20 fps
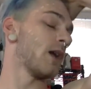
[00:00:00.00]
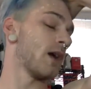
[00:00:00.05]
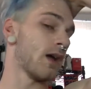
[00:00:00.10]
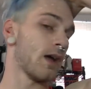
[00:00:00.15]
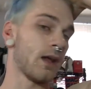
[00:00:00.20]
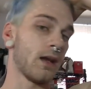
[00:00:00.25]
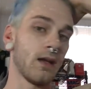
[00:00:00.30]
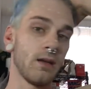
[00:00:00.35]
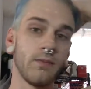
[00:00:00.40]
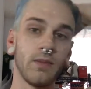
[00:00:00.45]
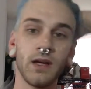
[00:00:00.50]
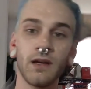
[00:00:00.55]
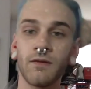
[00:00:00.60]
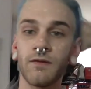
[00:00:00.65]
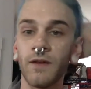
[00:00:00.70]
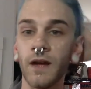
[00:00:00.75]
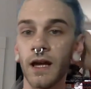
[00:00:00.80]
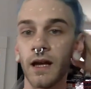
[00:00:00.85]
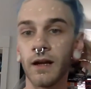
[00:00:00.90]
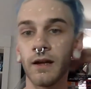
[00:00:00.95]
not a big
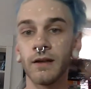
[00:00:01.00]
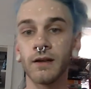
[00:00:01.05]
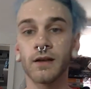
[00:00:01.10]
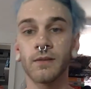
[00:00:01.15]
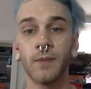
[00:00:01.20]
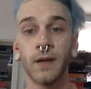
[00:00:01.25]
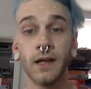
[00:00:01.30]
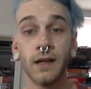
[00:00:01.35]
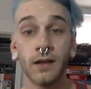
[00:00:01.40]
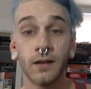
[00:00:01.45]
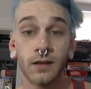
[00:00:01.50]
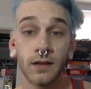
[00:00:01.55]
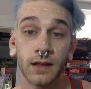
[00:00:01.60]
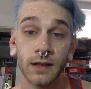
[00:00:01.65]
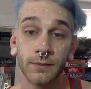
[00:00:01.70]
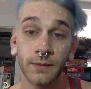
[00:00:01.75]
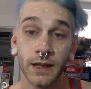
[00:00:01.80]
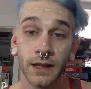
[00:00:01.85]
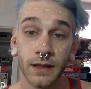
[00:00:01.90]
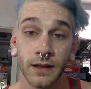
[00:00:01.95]
fan on spending a lot
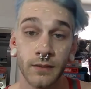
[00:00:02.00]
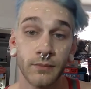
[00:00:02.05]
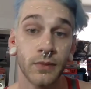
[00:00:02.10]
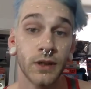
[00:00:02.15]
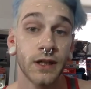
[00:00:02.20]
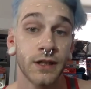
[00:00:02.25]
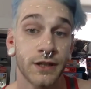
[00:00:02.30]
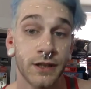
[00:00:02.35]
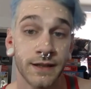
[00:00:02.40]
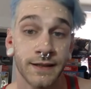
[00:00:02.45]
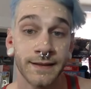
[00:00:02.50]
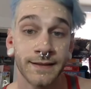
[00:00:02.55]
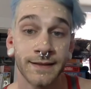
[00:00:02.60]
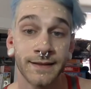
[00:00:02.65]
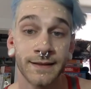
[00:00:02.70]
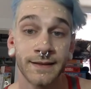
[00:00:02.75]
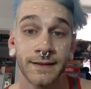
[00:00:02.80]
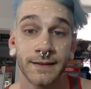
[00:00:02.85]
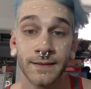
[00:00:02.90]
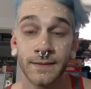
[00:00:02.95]
of money on
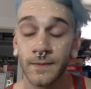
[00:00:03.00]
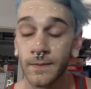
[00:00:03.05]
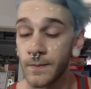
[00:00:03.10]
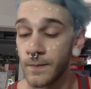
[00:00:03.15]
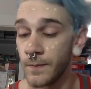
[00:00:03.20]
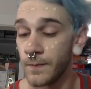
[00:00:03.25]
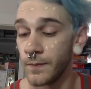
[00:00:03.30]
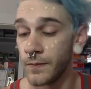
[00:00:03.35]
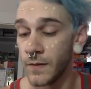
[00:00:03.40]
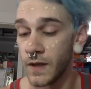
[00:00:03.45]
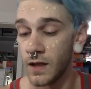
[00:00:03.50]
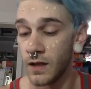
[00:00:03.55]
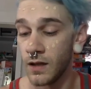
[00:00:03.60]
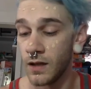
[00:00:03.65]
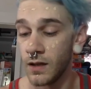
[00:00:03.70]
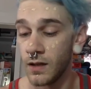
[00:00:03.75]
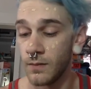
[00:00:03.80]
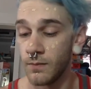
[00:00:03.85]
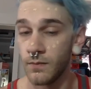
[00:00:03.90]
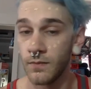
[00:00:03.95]
brushes.
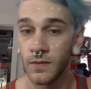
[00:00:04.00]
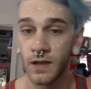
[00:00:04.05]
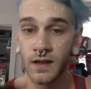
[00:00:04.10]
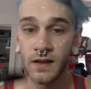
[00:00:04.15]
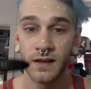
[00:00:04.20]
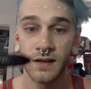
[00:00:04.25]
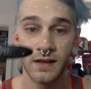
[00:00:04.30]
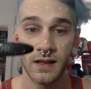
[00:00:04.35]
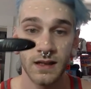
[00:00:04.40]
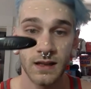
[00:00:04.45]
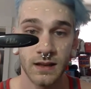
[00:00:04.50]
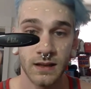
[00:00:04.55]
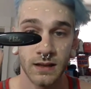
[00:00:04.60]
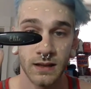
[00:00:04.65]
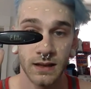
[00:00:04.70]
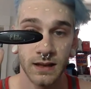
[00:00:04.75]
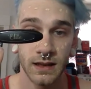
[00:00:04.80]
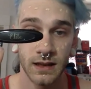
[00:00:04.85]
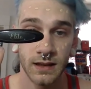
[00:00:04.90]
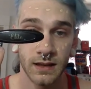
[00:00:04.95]
This is the
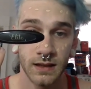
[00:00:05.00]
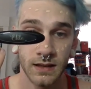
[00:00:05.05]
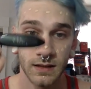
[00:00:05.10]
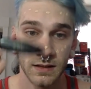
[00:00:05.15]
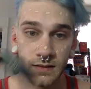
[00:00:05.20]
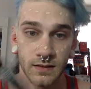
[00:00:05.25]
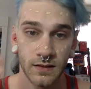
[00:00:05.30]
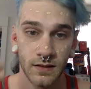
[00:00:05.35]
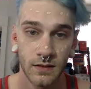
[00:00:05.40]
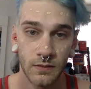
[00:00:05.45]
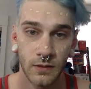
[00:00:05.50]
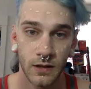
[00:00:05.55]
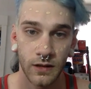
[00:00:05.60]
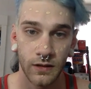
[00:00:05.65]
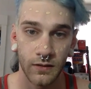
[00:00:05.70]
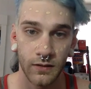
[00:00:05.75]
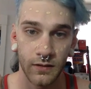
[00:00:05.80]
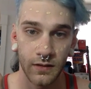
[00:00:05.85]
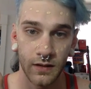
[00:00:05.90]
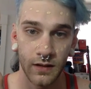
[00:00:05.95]
Elite. It's one
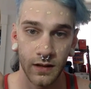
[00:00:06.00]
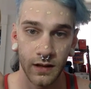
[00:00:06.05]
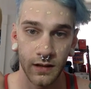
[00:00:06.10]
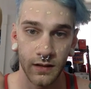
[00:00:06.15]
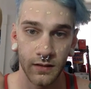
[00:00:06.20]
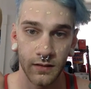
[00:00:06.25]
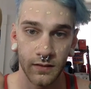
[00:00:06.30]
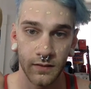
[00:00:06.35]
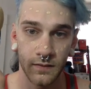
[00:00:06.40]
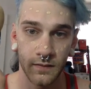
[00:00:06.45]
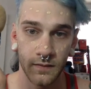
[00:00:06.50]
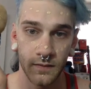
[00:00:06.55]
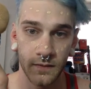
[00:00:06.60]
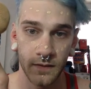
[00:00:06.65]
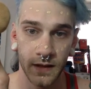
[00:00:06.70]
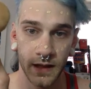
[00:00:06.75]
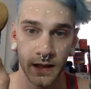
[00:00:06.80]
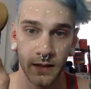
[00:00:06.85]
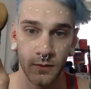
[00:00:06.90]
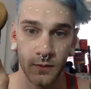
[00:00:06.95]
of those like
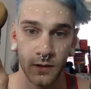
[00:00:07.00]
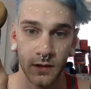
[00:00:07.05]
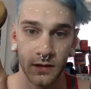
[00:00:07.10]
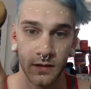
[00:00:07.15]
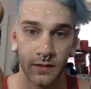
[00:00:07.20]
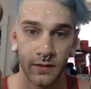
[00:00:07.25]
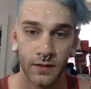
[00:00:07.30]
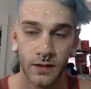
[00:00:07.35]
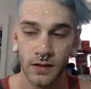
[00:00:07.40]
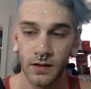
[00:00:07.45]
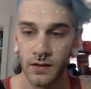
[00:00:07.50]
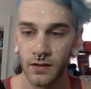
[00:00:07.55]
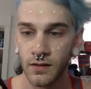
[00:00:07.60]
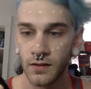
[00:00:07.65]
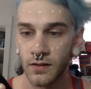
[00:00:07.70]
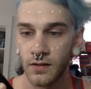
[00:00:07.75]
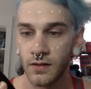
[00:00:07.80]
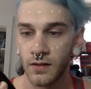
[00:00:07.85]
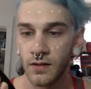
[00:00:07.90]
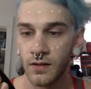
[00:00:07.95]
flat ones.
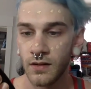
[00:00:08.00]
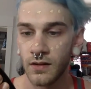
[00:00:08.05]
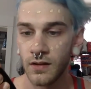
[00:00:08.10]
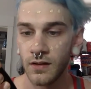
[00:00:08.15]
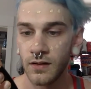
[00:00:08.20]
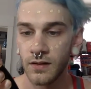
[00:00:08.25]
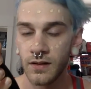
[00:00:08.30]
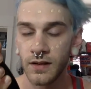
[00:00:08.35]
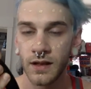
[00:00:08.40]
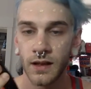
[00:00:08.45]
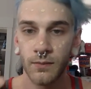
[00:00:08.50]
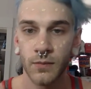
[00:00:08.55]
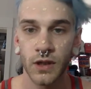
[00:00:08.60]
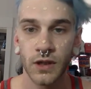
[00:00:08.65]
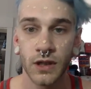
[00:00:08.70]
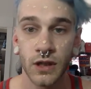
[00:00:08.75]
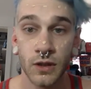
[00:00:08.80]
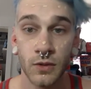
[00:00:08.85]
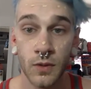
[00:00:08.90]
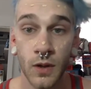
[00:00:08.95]
It's number
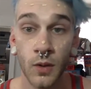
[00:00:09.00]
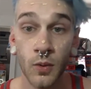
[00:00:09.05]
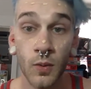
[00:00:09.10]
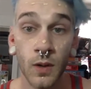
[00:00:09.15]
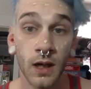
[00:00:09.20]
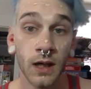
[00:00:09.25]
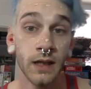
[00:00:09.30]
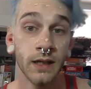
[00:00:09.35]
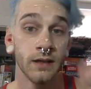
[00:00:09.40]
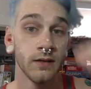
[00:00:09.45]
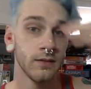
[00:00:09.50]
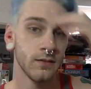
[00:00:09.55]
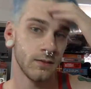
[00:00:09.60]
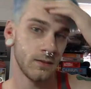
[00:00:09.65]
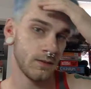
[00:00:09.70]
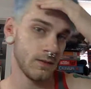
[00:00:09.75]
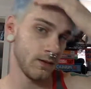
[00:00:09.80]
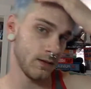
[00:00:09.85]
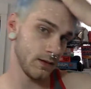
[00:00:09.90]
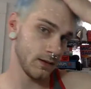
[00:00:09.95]
201.
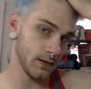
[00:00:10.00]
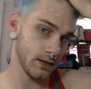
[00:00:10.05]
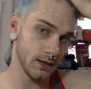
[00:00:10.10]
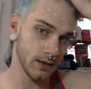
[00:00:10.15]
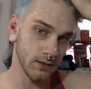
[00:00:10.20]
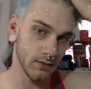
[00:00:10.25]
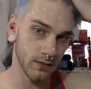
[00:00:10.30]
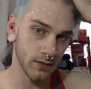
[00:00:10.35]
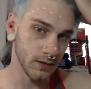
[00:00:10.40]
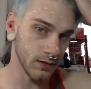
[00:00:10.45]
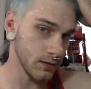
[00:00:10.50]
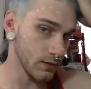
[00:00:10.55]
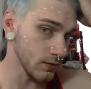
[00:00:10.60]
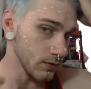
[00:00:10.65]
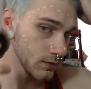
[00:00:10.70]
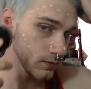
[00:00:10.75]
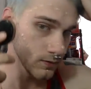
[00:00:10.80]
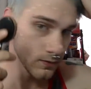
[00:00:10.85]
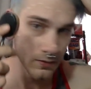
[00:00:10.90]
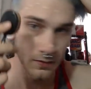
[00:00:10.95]
I like to use it
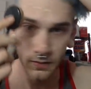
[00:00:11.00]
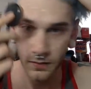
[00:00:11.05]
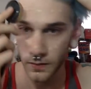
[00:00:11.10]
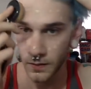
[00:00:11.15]
to